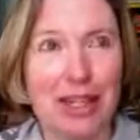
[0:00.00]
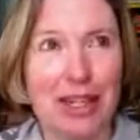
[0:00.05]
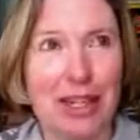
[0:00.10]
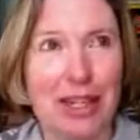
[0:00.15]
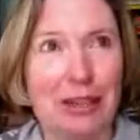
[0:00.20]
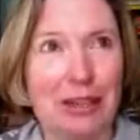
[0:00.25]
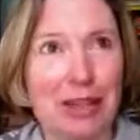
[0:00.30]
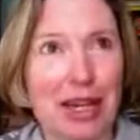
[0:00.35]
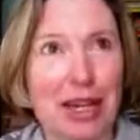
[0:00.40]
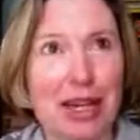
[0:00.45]

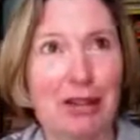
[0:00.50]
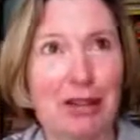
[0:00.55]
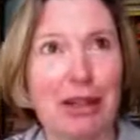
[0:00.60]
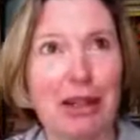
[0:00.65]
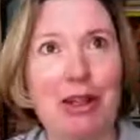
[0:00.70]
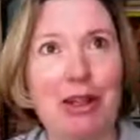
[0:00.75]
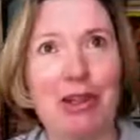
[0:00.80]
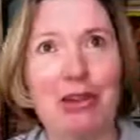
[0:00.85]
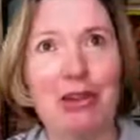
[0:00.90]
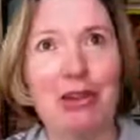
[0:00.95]
And
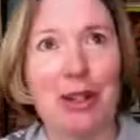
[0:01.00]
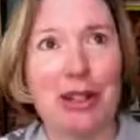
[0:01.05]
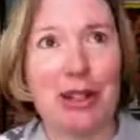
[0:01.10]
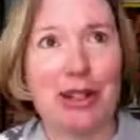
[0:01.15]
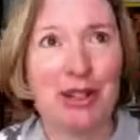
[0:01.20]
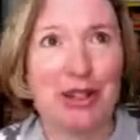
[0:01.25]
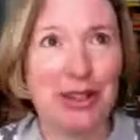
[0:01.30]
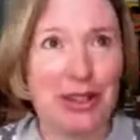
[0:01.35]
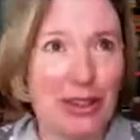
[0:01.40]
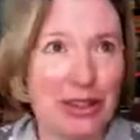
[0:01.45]
carrying on
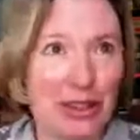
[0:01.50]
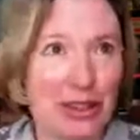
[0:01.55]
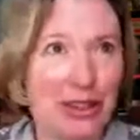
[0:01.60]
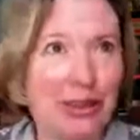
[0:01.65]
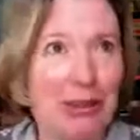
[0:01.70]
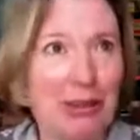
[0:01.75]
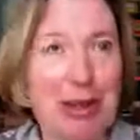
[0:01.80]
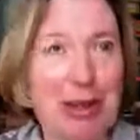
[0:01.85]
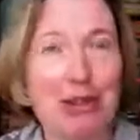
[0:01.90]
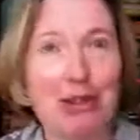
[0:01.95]
this
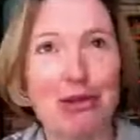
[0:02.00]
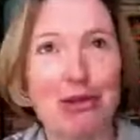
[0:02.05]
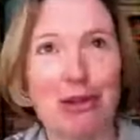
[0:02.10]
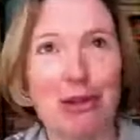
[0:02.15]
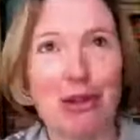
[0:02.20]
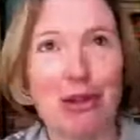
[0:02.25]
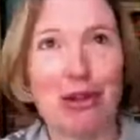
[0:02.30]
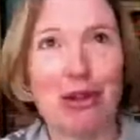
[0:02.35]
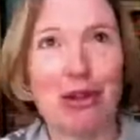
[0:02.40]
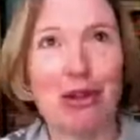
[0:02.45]

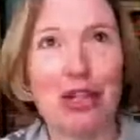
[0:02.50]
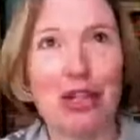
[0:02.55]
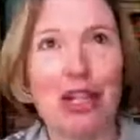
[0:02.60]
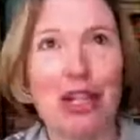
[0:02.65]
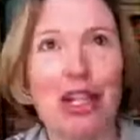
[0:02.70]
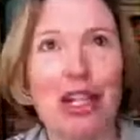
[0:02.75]
metaphor,